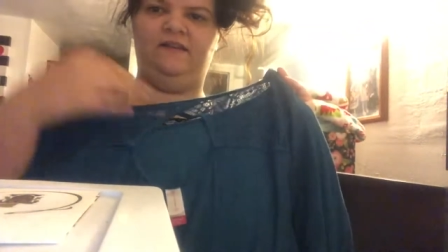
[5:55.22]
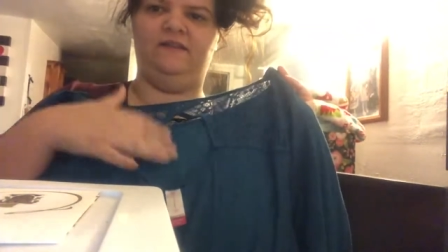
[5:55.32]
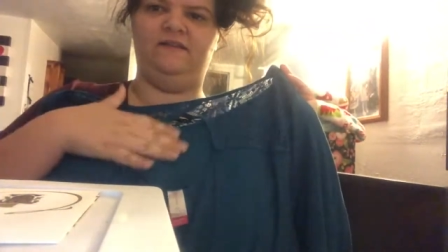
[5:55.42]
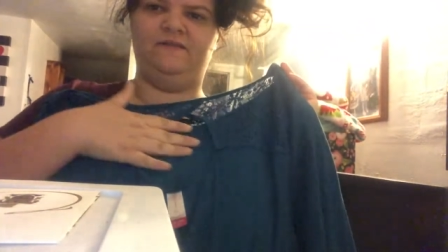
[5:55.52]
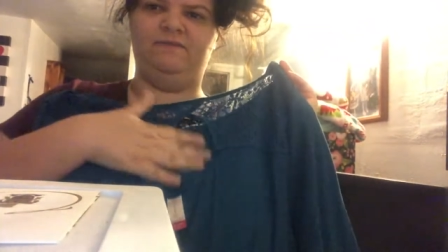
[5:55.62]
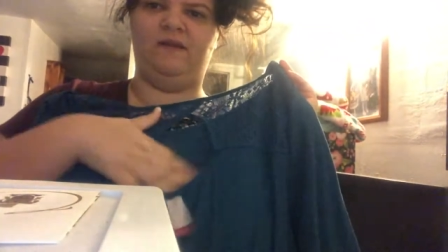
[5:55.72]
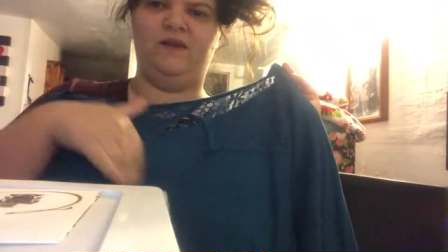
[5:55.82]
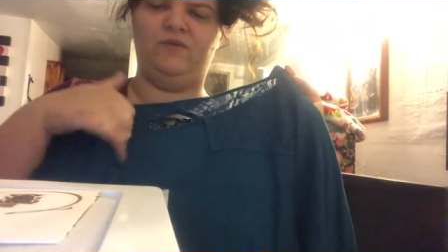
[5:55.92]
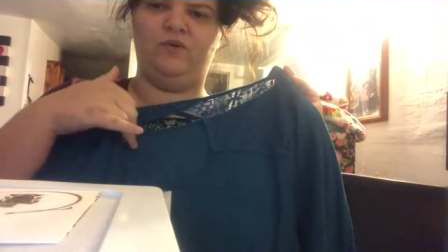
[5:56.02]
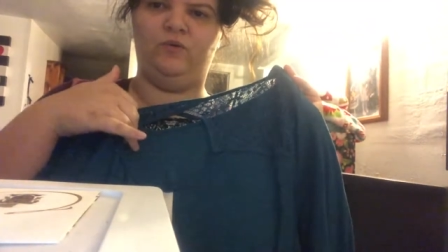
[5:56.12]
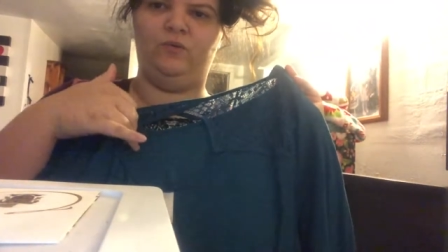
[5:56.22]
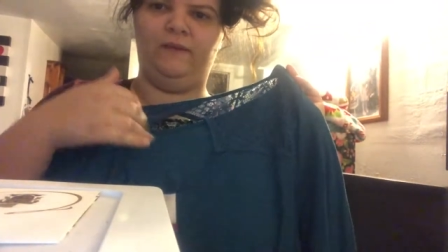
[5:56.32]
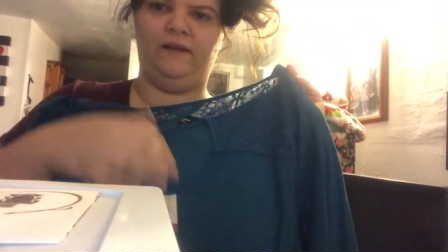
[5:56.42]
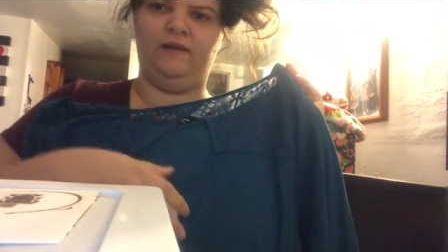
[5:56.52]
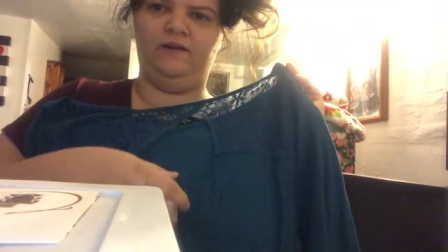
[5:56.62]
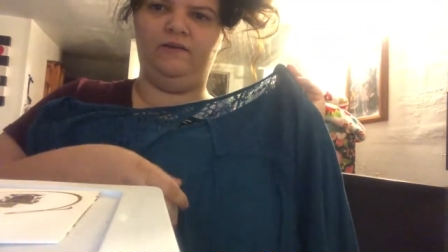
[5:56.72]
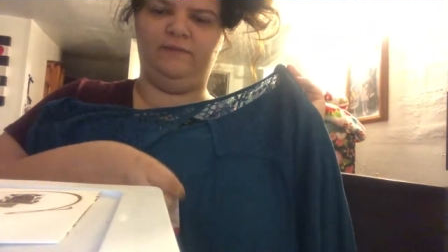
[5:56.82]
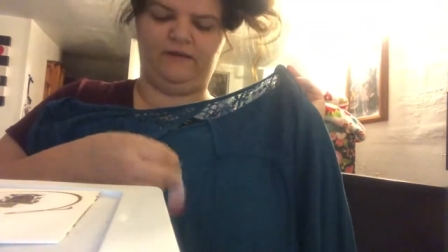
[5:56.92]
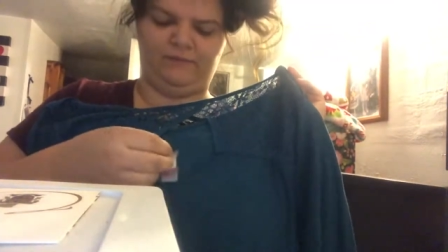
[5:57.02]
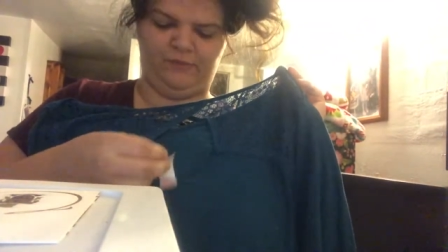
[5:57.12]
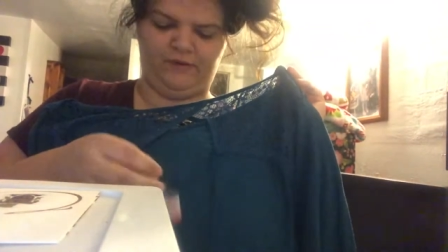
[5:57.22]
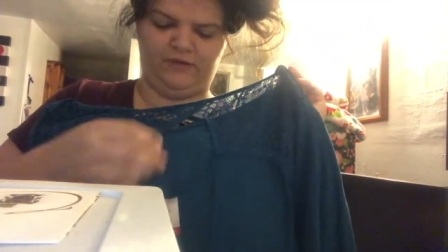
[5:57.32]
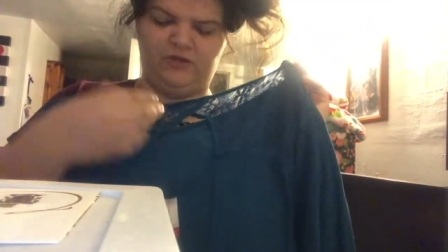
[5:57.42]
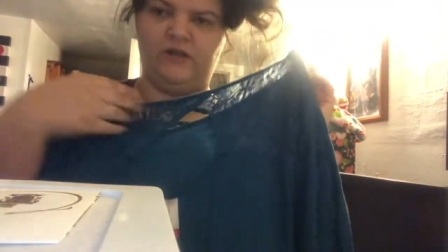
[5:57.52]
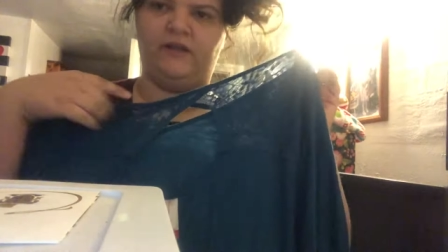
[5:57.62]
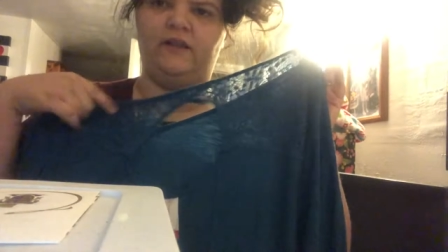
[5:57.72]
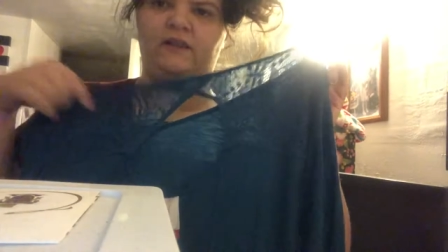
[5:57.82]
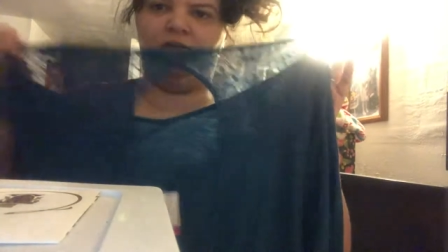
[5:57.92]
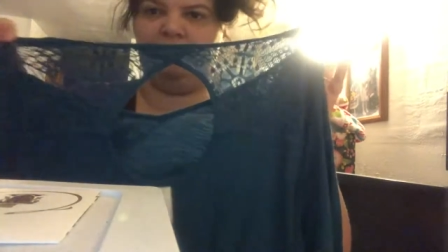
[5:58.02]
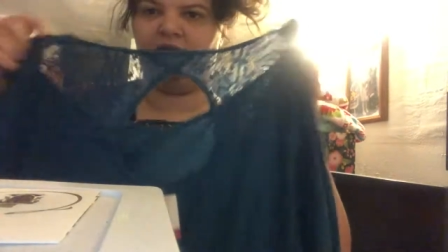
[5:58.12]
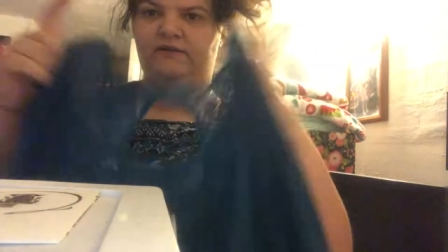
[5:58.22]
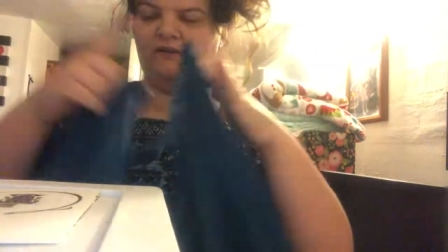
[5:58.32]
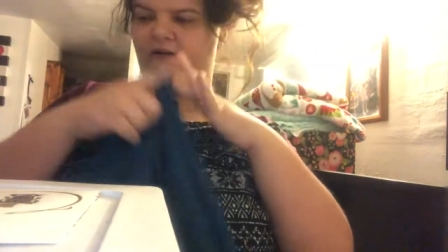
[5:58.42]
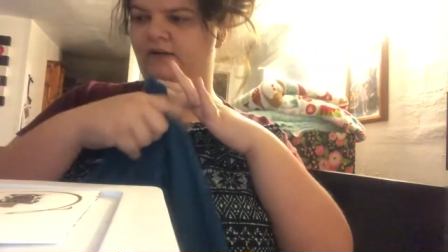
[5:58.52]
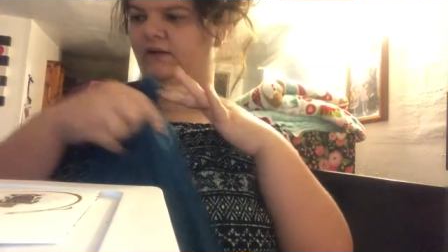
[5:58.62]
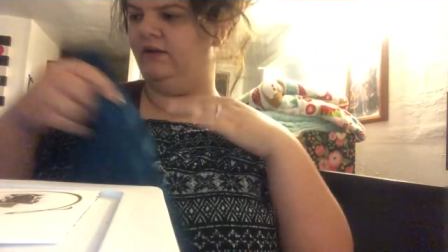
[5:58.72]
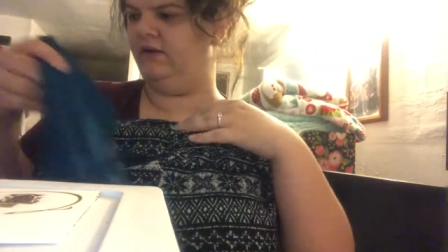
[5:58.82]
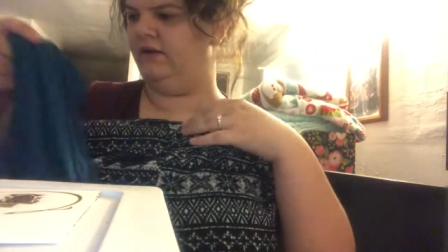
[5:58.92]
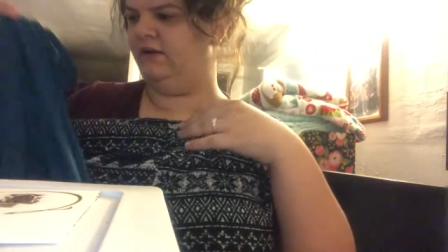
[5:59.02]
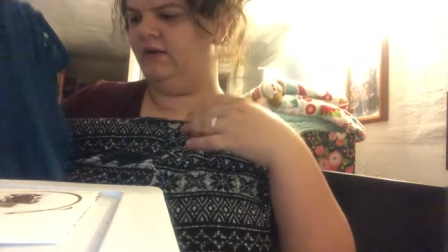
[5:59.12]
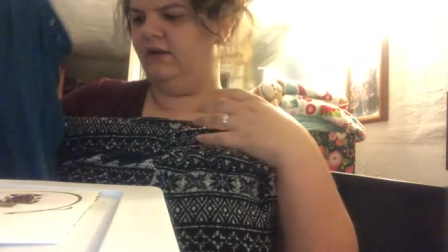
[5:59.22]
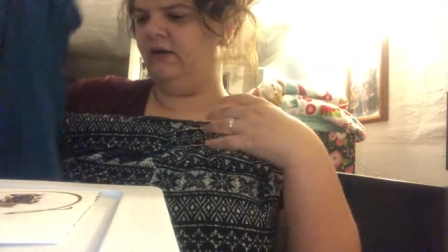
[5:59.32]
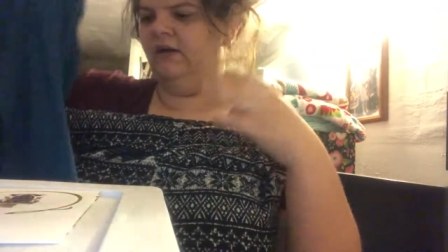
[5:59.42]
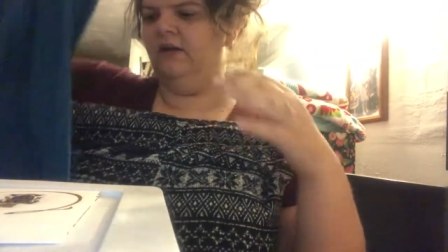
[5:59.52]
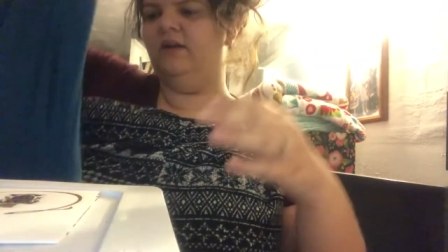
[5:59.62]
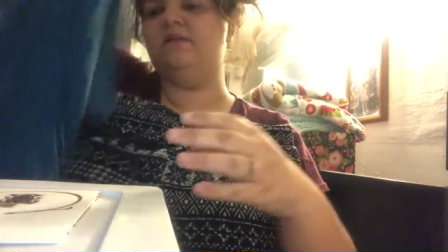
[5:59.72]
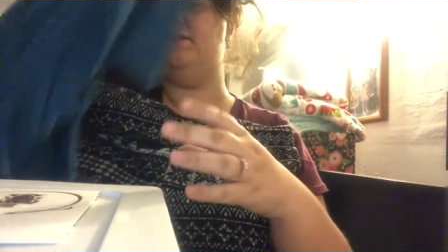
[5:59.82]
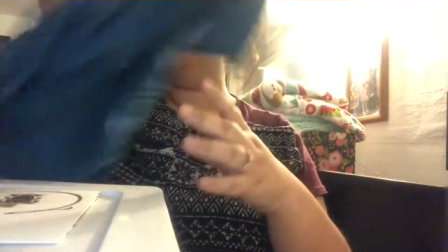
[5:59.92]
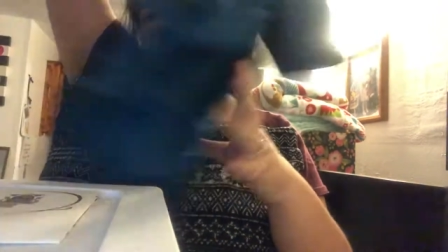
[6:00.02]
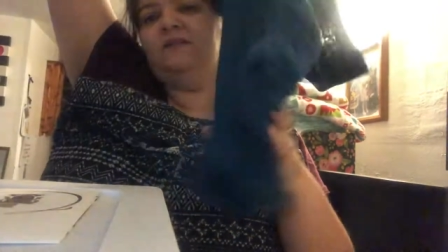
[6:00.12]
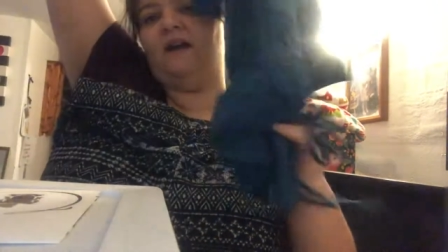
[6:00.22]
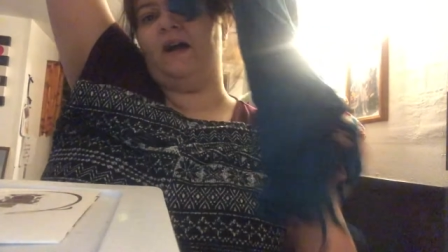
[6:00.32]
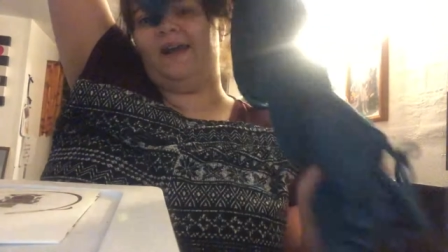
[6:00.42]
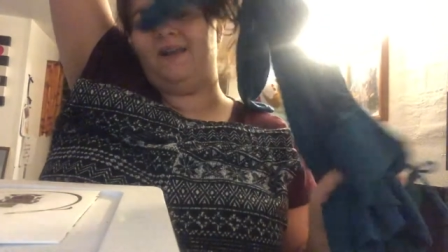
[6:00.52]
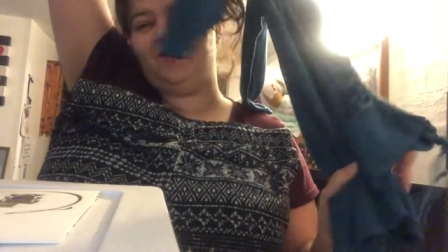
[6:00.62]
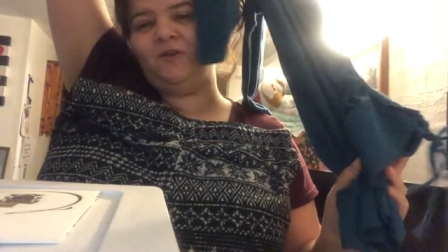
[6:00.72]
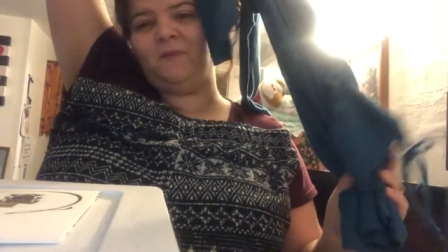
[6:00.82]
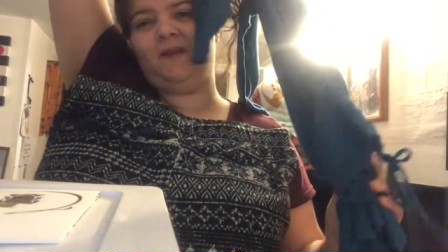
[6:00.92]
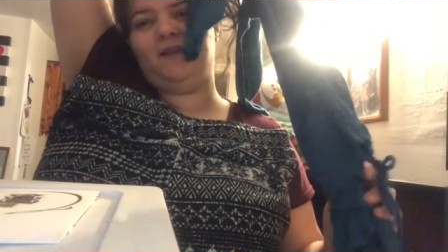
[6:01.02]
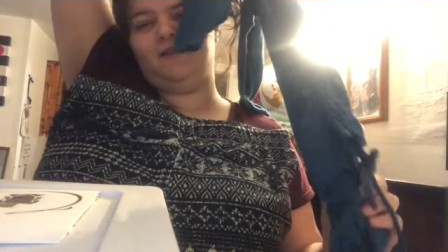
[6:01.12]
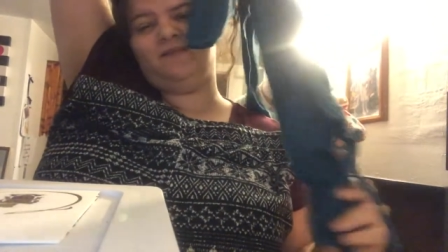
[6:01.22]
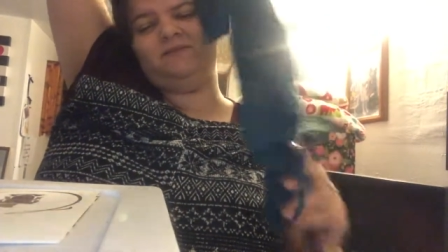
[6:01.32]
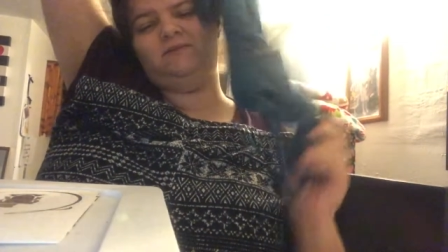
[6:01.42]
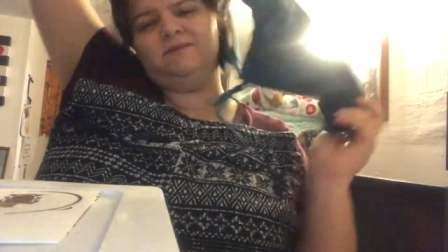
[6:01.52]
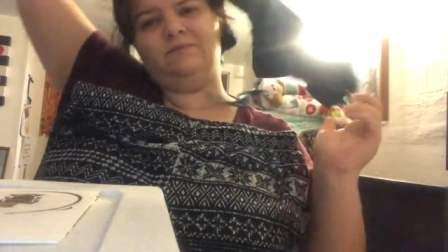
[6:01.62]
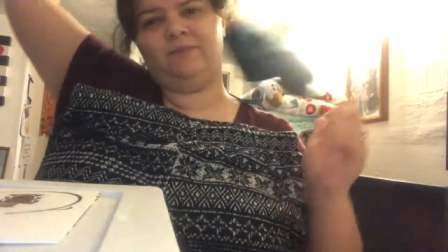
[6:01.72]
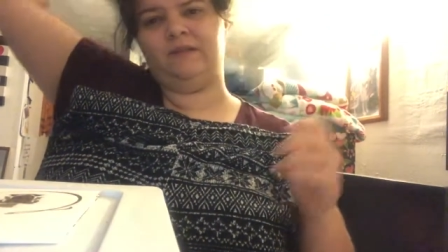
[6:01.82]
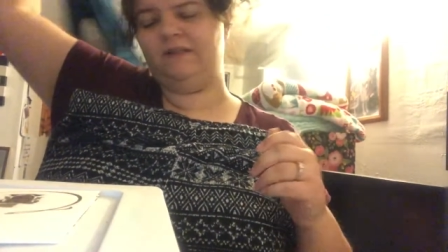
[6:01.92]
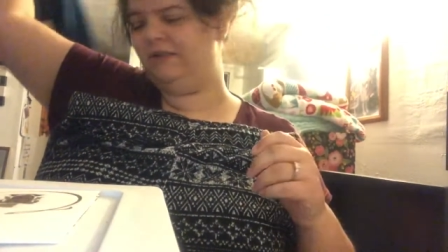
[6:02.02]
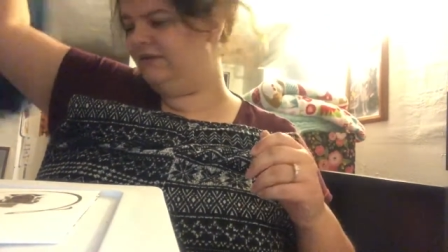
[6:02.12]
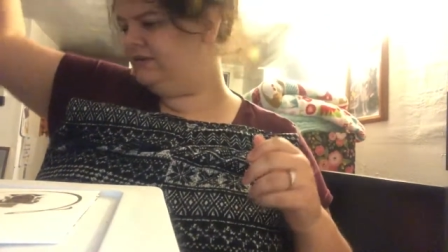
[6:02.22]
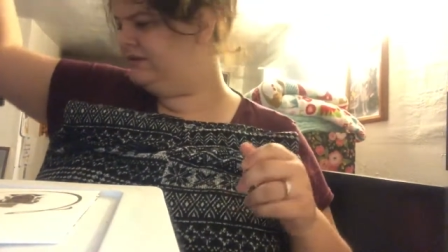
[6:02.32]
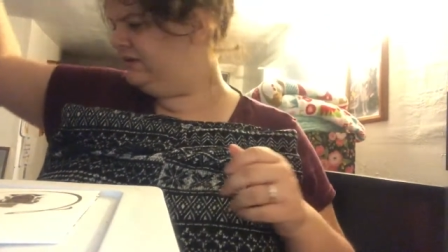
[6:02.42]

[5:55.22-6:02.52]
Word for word: and this bear hole back here, but I'll be wearing a jacket and I'll be inside. It's a little tight on me, but